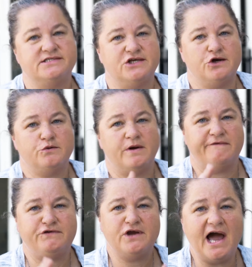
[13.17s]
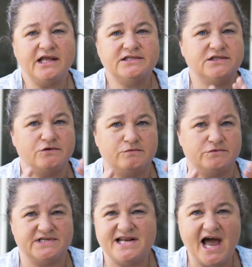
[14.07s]
So if you got
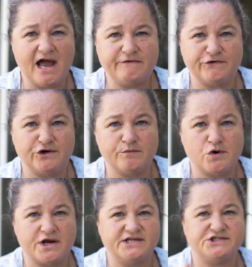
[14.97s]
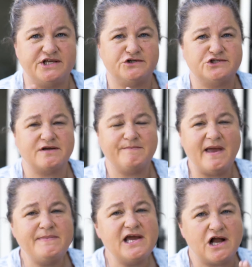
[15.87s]
denied for your mortgage, there's
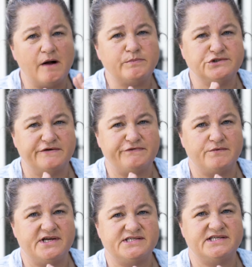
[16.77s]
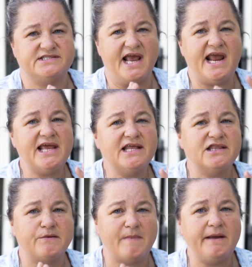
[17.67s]
maybe a couple different reasons,
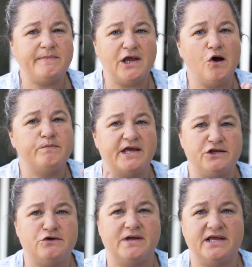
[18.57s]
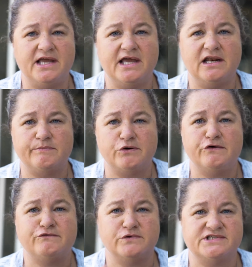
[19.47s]
and there might be hope that you can get
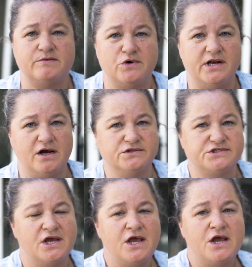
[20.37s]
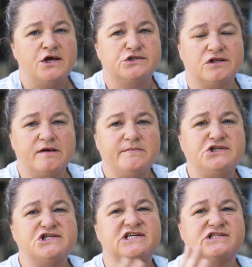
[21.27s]
approved with someone else. So let me
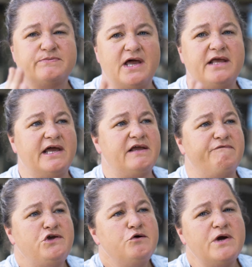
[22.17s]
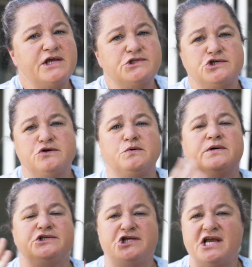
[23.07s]
just explain, like if you went to
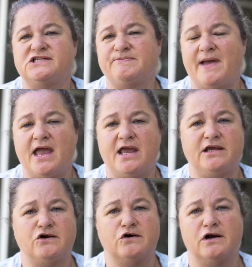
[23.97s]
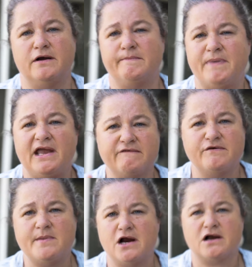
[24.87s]
a Chase Bank or a Bank of
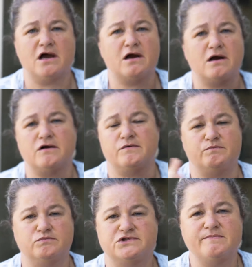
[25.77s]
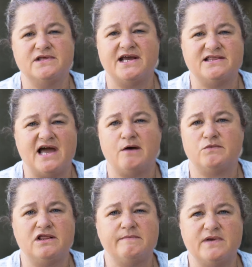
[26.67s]
America or something like that,
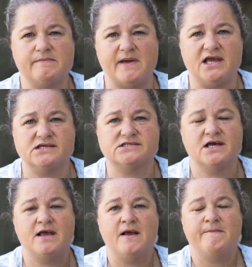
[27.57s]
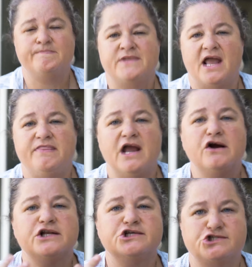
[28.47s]
one of the big banks, and
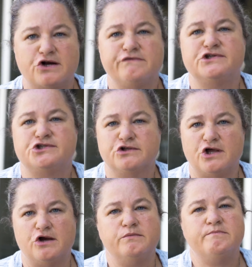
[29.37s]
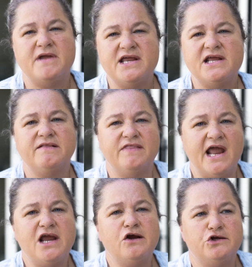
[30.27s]
they're gonna service your loan, meaning
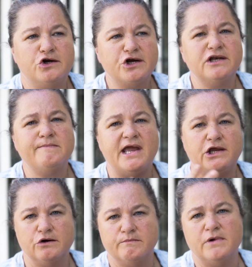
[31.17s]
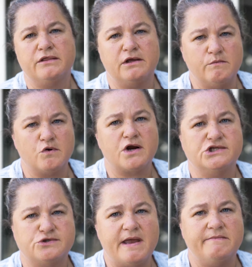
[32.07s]
you're gonna make your monthly
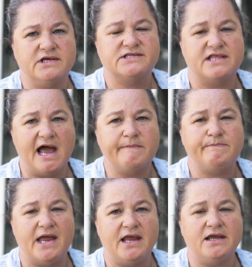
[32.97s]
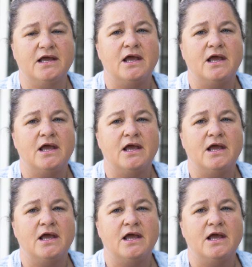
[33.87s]
mortgage payment to that bank.